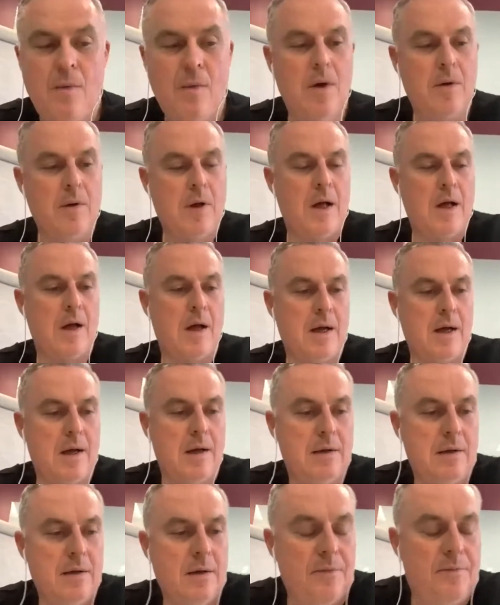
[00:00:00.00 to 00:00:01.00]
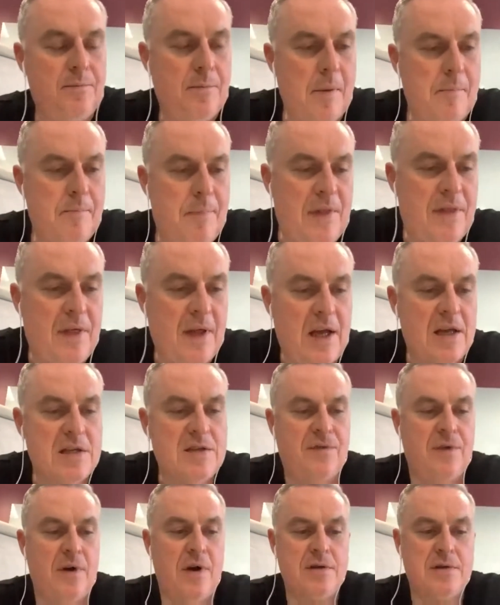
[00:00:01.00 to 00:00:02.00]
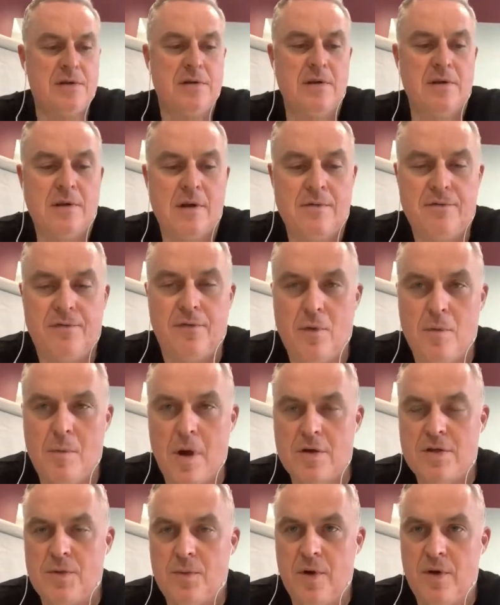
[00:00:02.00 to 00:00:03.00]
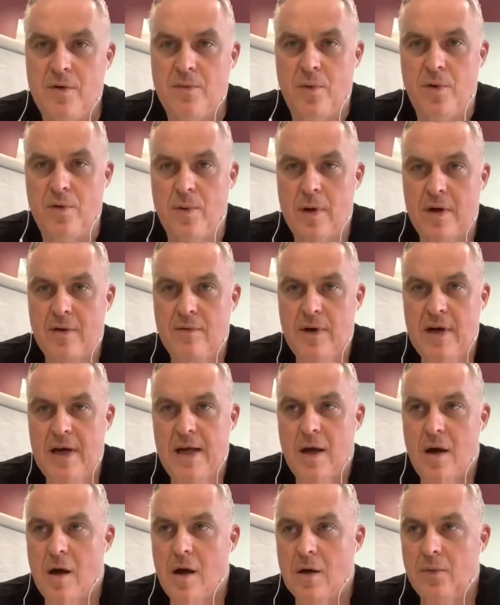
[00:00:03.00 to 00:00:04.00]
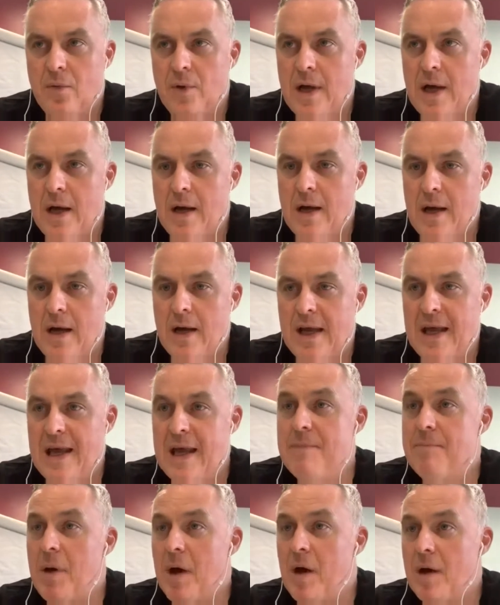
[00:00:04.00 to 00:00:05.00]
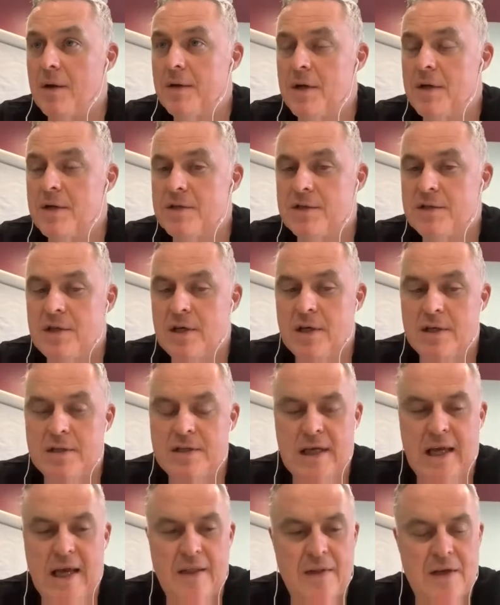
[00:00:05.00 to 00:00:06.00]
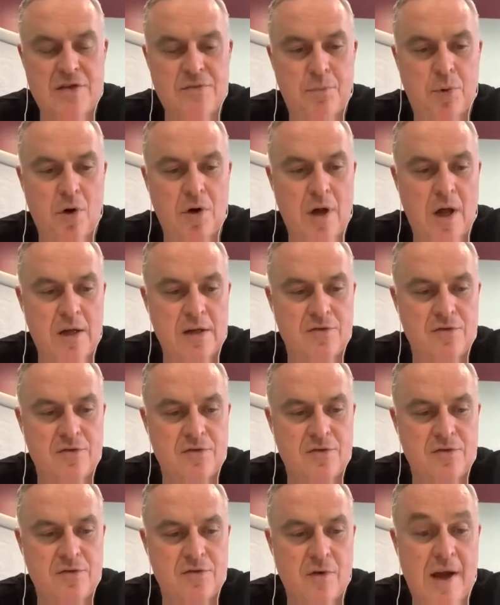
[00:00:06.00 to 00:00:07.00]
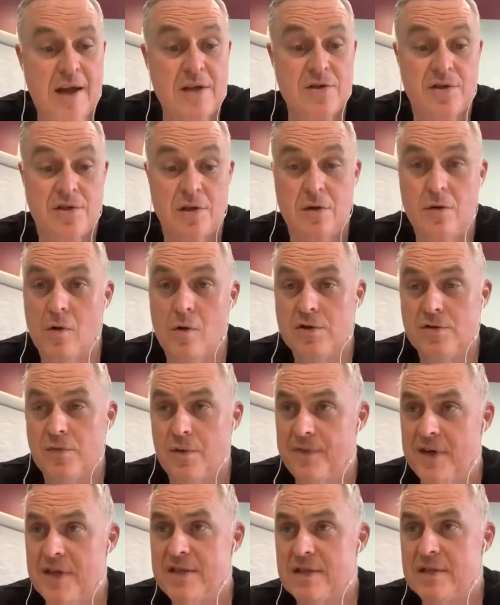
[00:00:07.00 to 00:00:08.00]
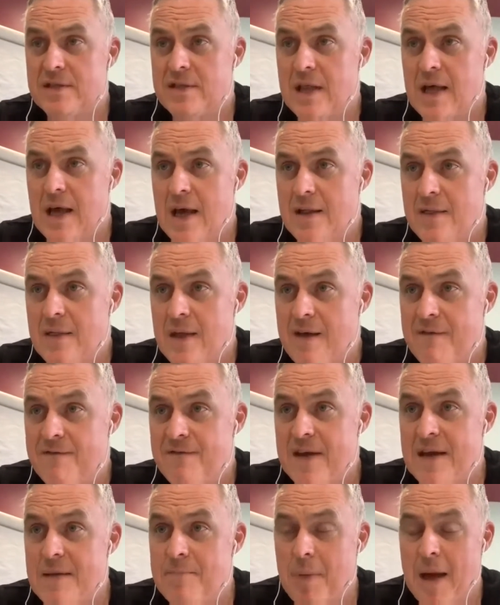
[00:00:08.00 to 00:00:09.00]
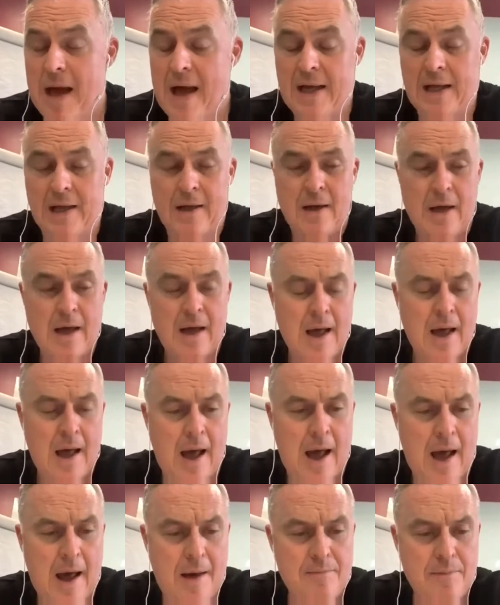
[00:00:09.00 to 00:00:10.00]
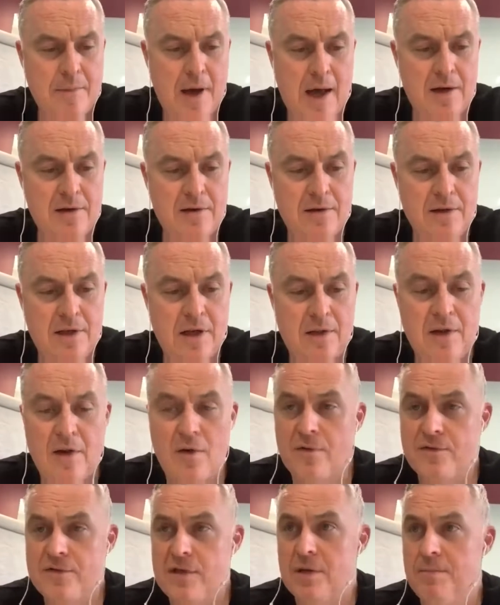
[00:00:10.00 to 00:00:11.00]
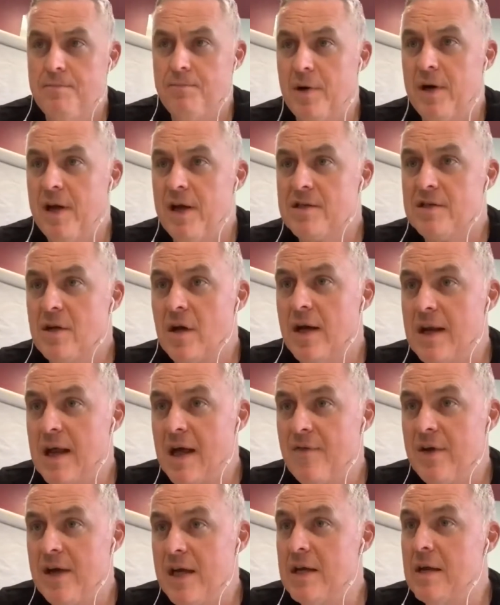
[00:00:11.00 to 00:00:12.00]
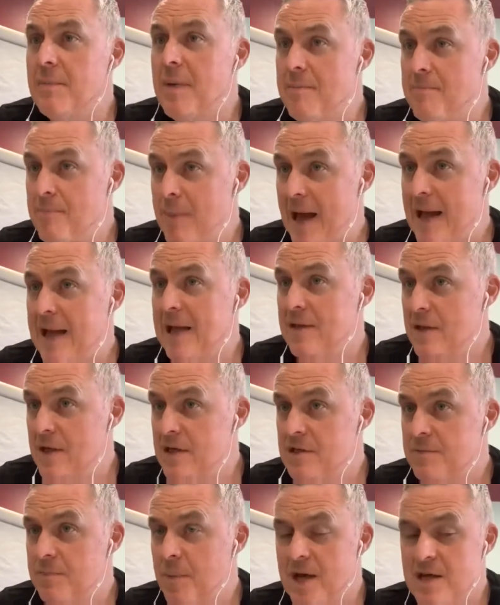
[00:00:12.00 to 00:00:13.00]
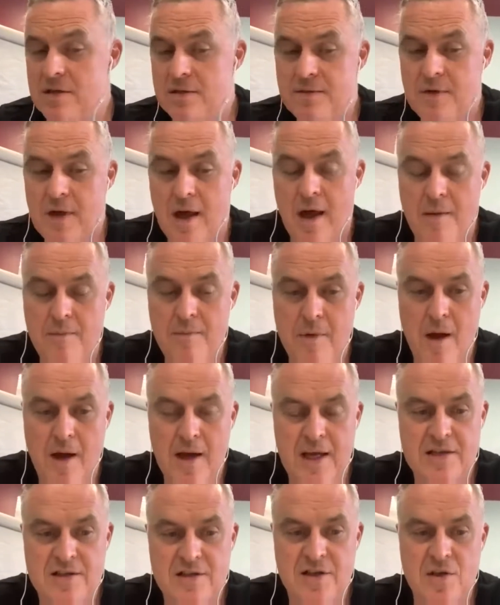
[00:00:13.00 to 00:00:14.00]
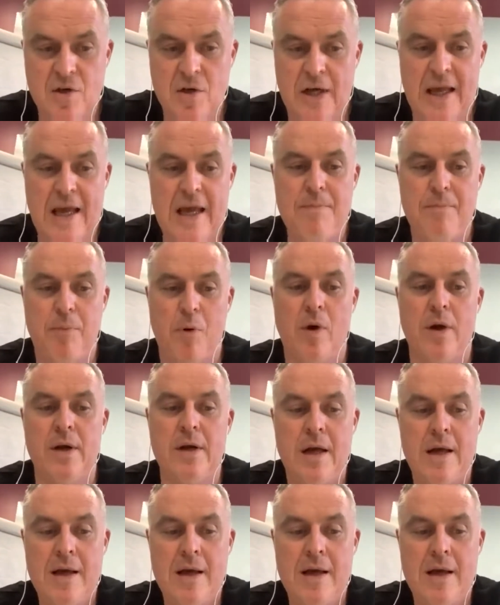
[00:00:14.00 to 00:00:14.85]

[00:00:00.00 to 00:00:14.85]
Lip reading: well, look, Beth, I guess first and foremost, we've worked really hard with our key partners to get this product range to launch. We've listened to their feedback, and they're obviously pretty excited having InterBay back in this space. I guess to your key point,